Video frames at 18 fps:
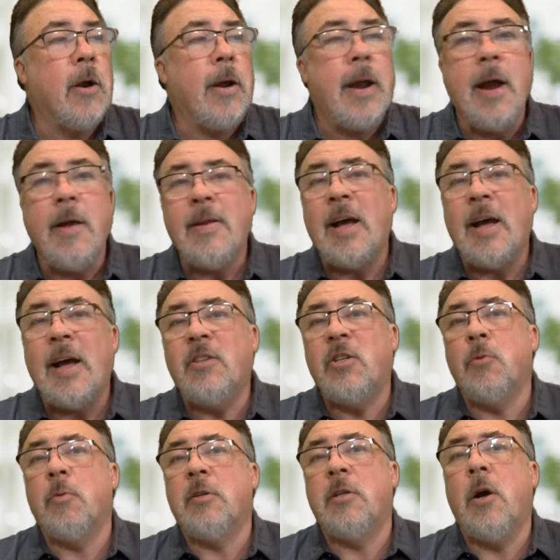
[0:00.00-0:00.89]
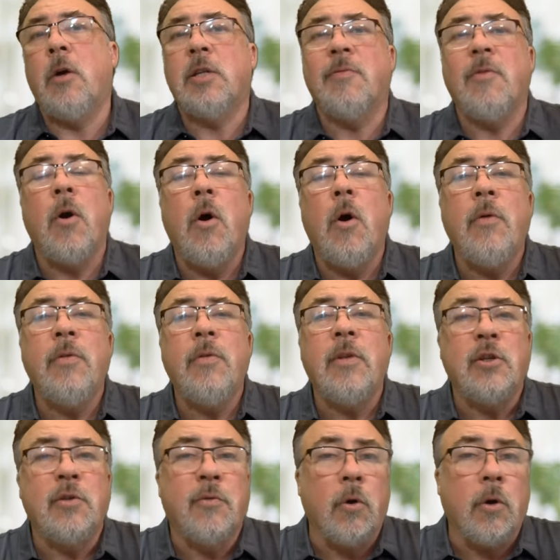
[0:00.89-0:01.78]
there. And as a result of all
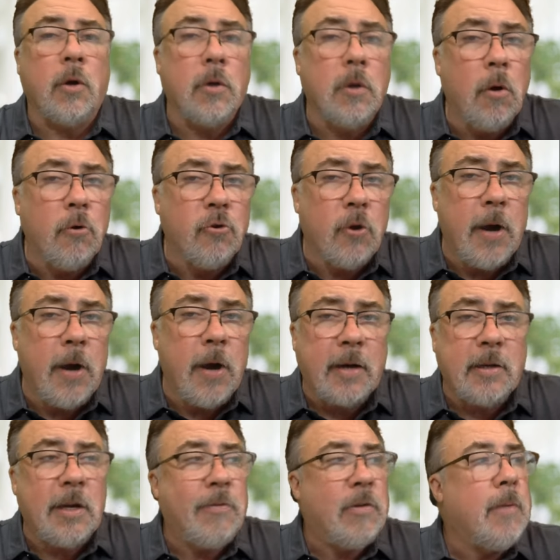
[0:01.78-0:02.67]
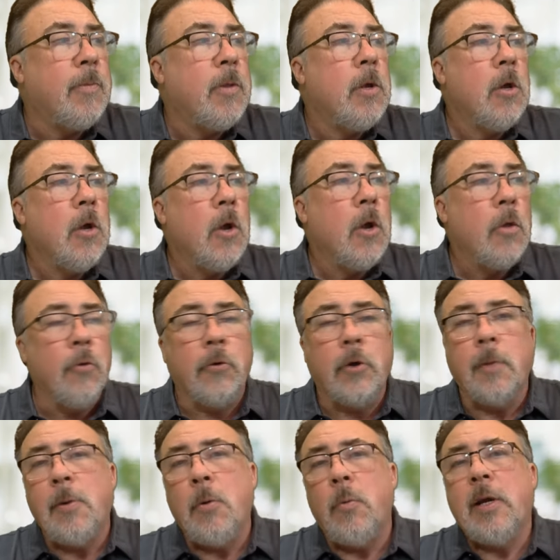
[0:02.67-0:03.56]
this foreclosure activity,
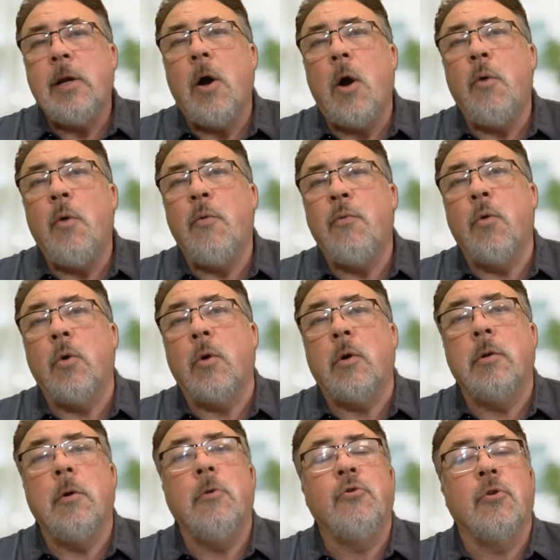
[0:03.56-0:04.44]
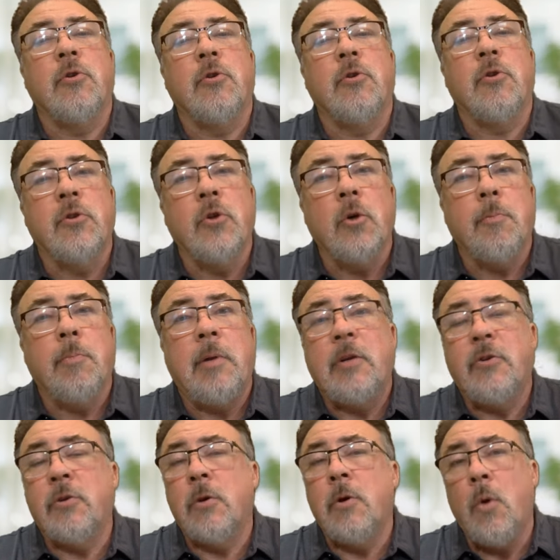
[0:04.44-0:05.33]
there could be what we call foreclosure
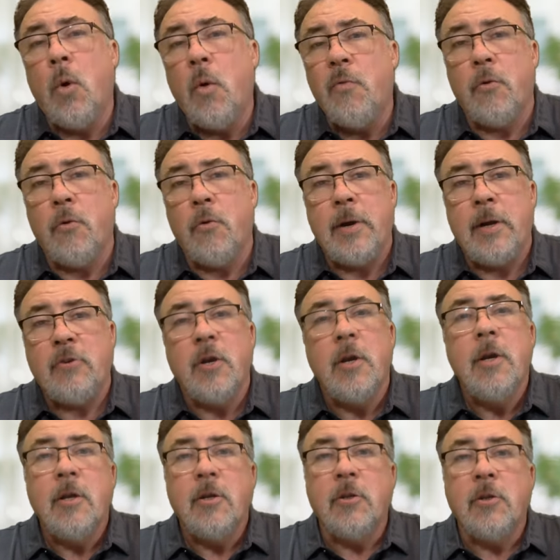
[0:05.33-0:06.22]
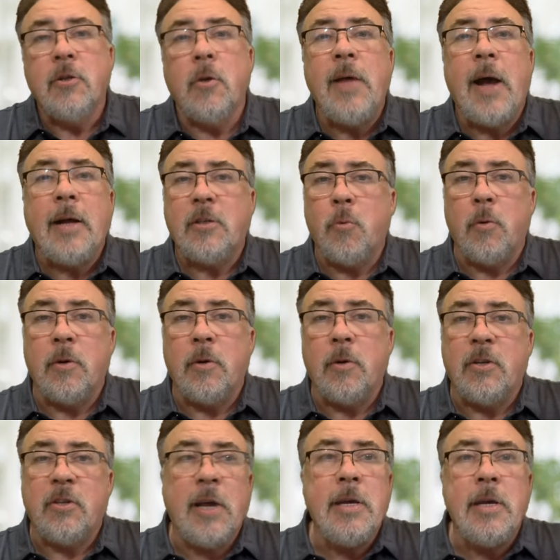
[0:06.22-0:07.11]
surplus or overage. So that's
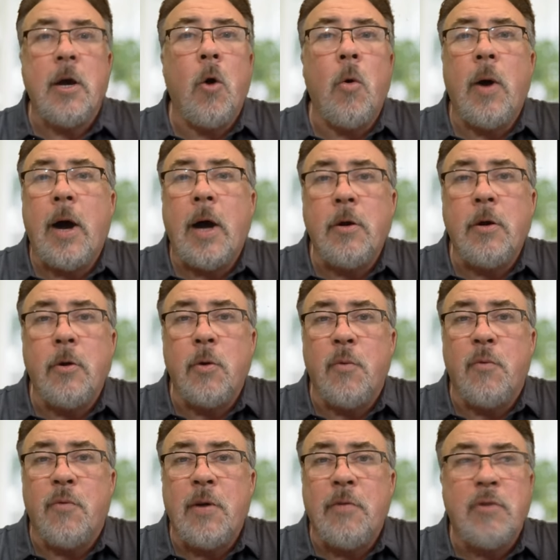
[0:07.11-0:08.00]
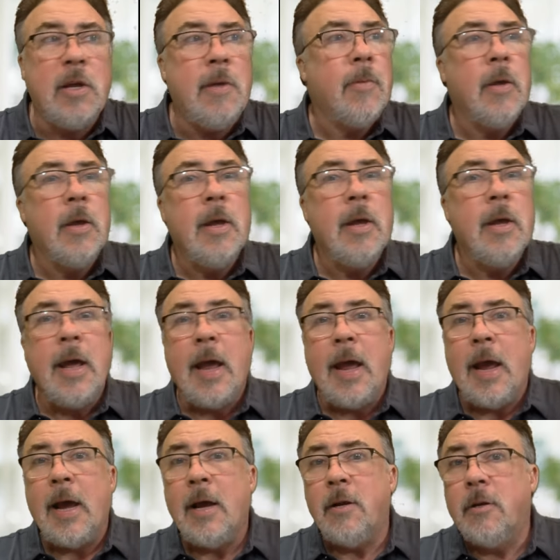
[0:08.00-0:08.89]
where say you owe 150
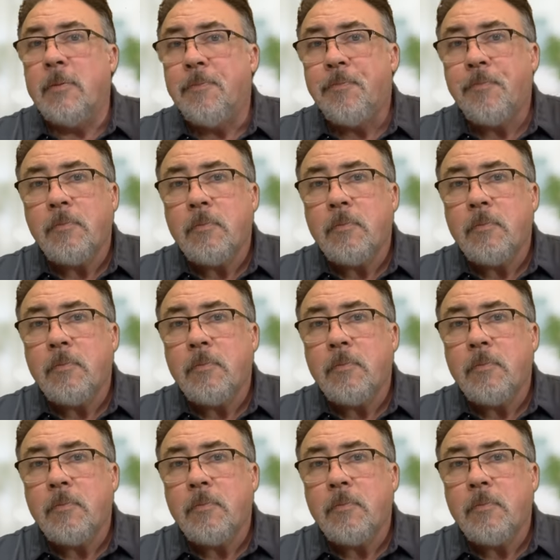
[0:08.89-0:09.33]
and